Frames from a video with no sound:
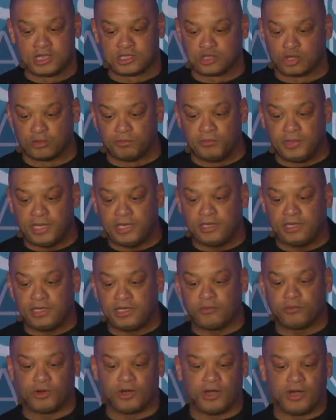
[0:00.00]
So,
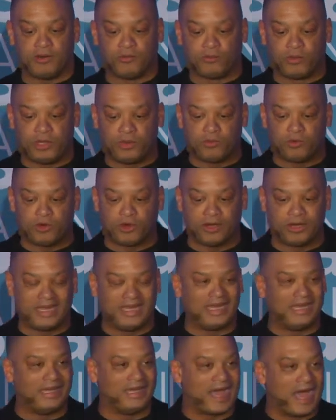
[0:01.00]
admittedly, we're, we were
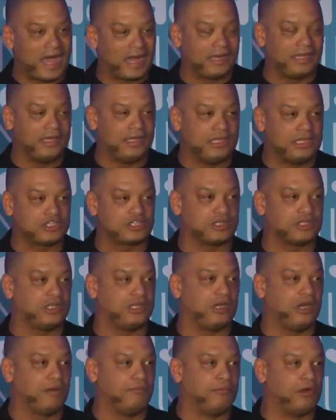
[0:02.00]
in not
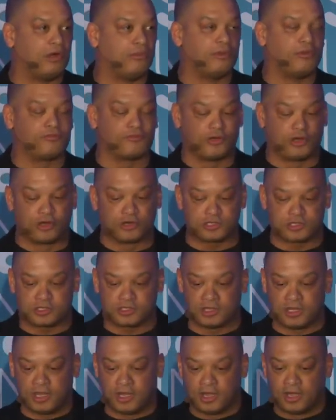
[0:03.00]
initially a mobile
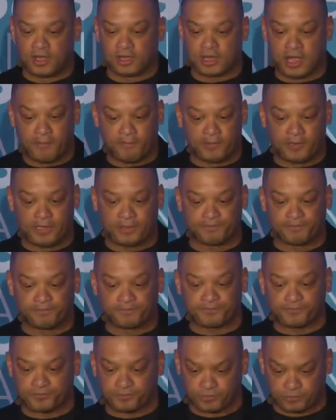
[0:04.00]
first company,
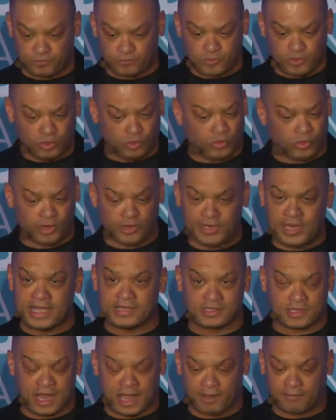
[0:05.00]
we're a
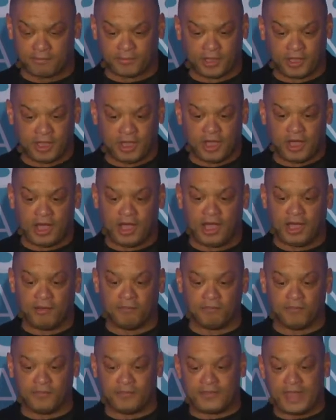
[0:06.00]
desktop.
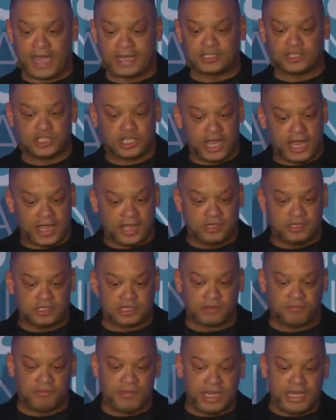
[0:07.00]
Um, that's changed,
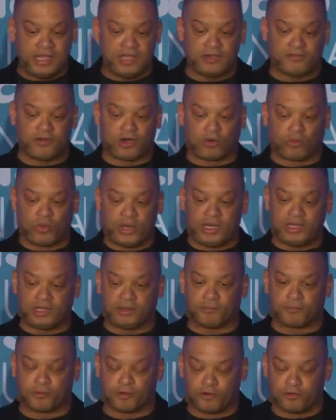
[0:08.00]
and many of our winning
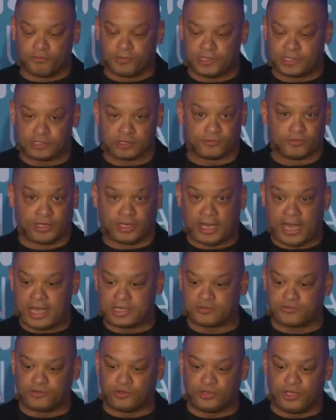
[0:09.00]
improvements over the
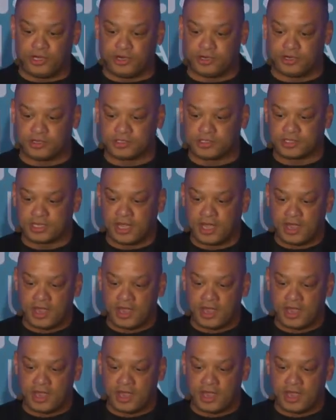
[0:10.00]
last few years